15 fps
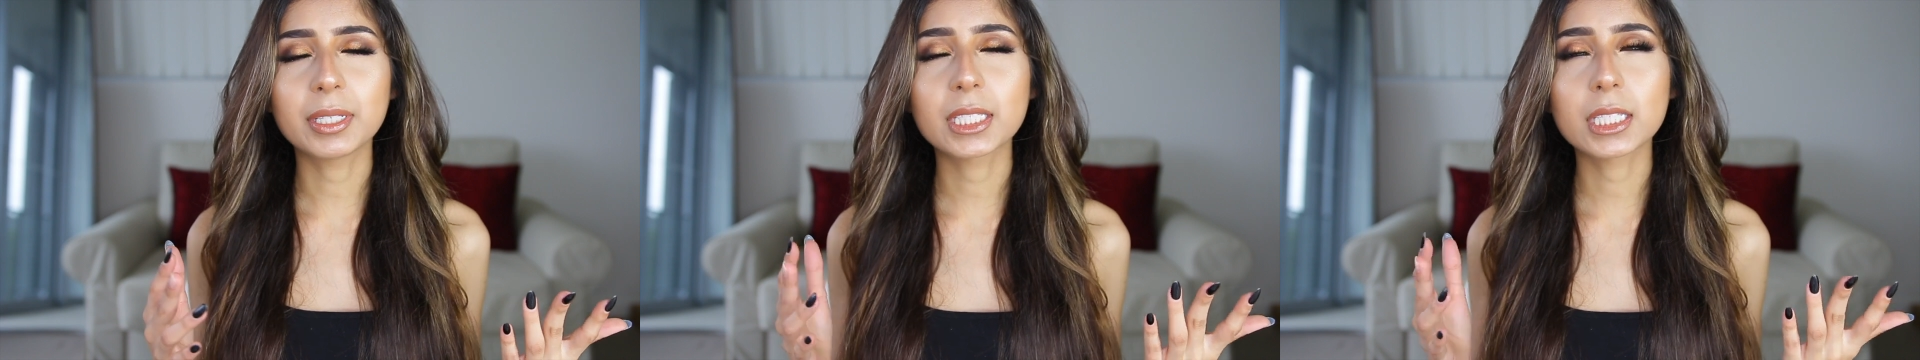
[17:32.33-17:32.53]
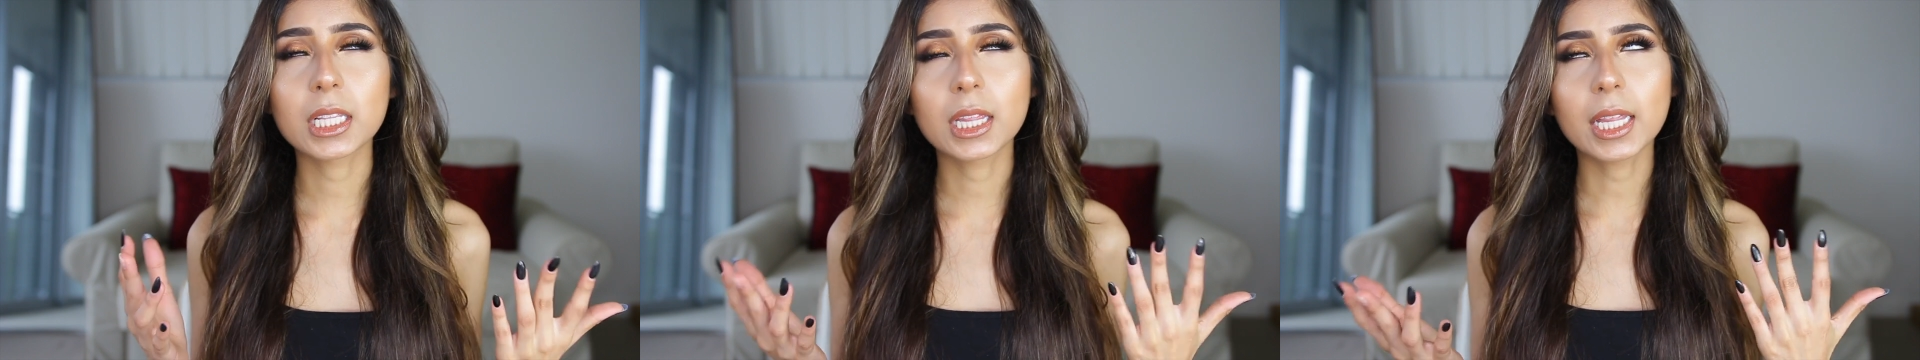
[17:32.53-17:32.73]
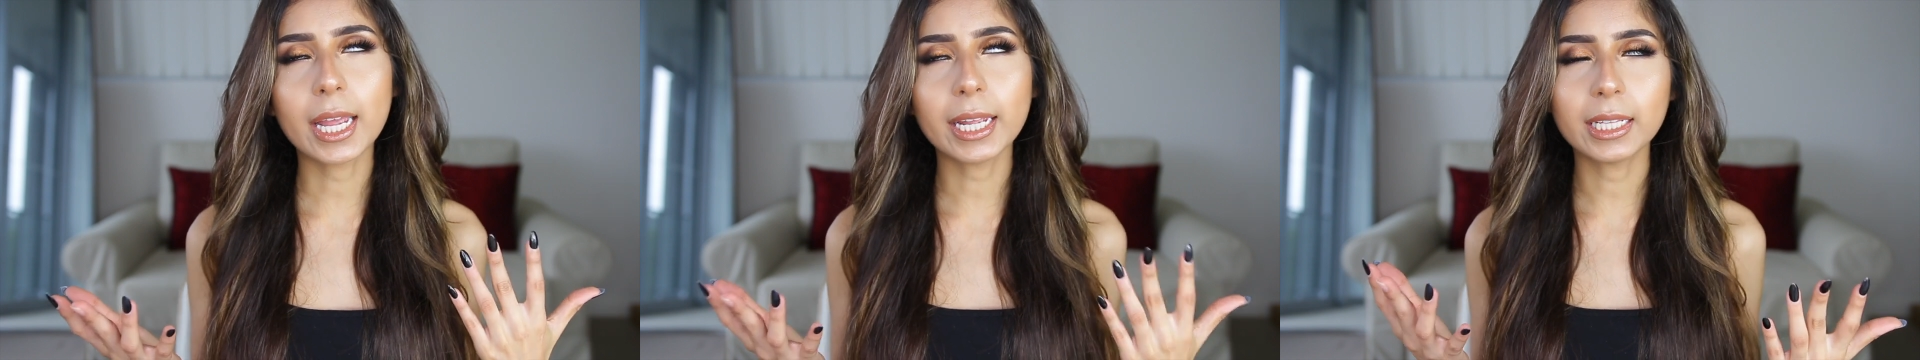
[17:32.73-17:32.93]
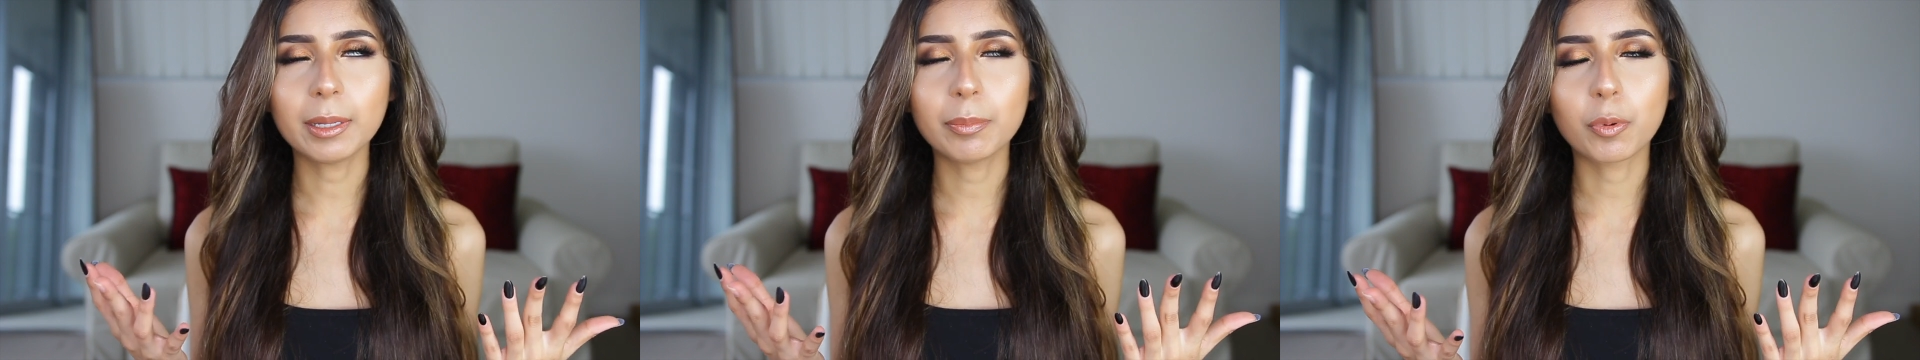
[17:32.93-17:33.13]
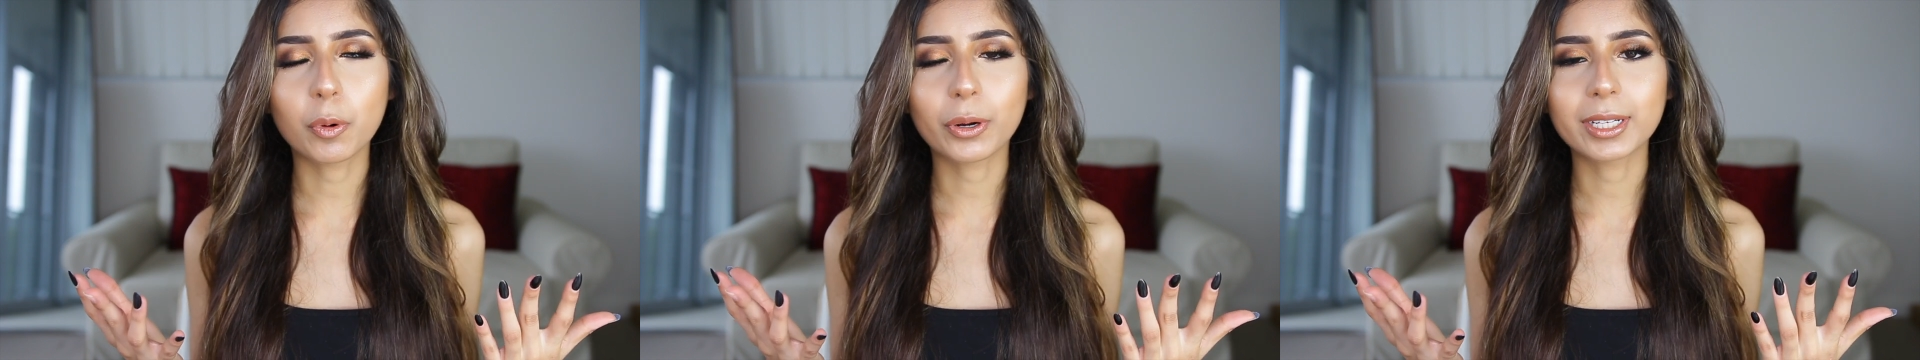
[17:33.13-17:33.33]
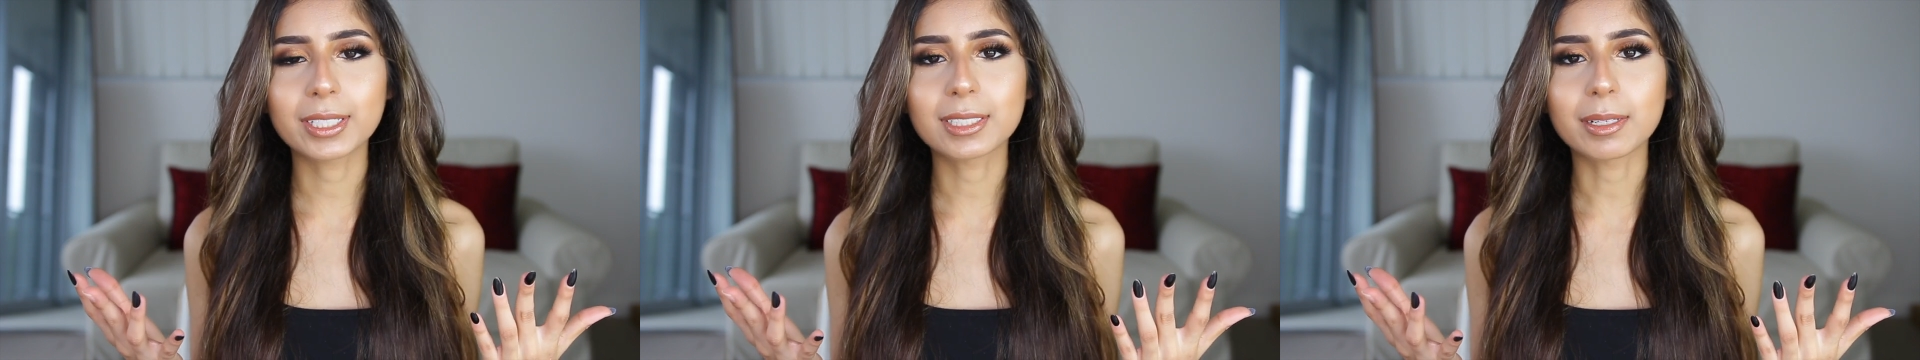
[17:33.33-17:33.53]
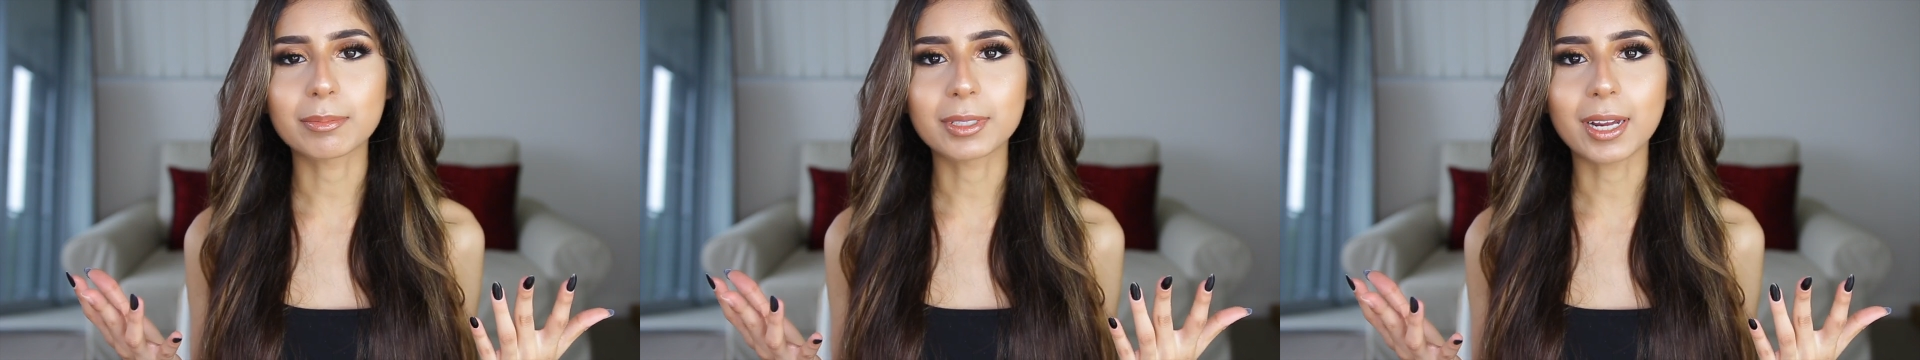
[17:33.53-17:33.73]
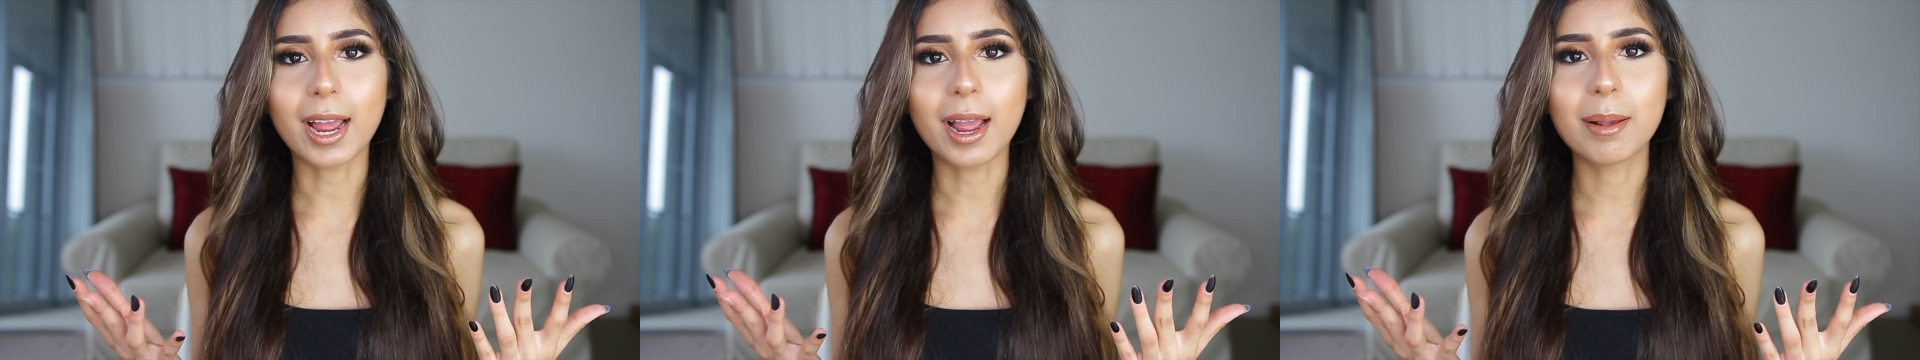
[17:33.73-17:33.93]
slightly boring
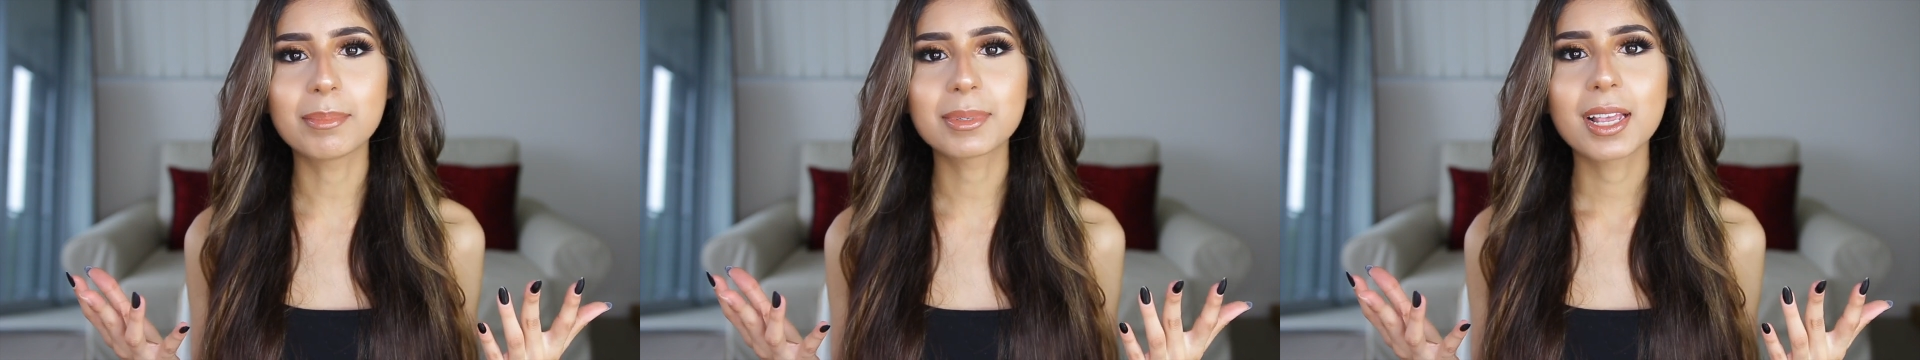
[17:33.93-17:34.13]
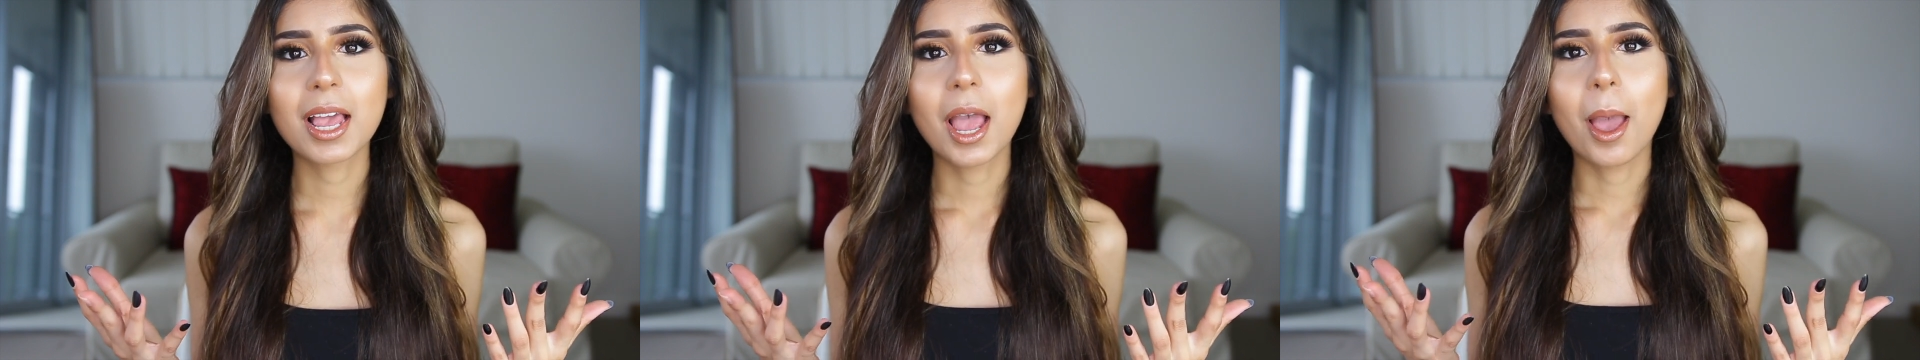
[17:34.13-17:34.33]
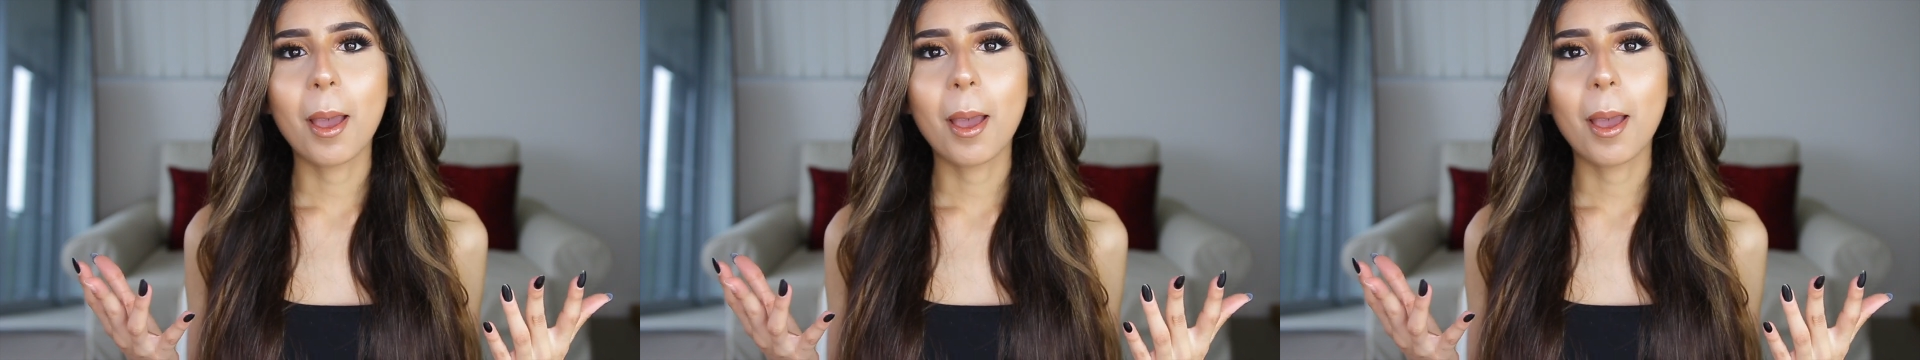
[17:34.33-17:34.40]
sometimes,